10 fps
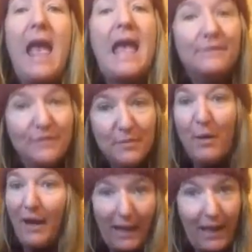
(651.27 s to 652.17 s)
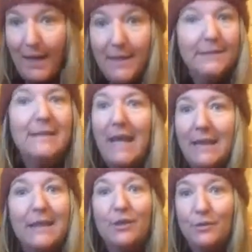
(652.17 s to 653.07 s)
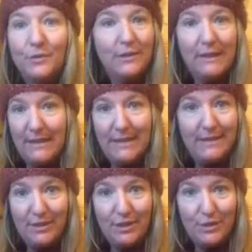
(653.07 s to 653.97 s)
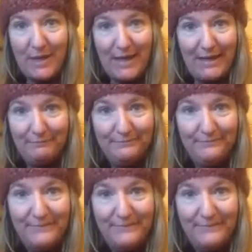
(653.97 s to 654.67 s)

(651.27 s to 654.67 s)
Everybody take the Kundalini teacher training.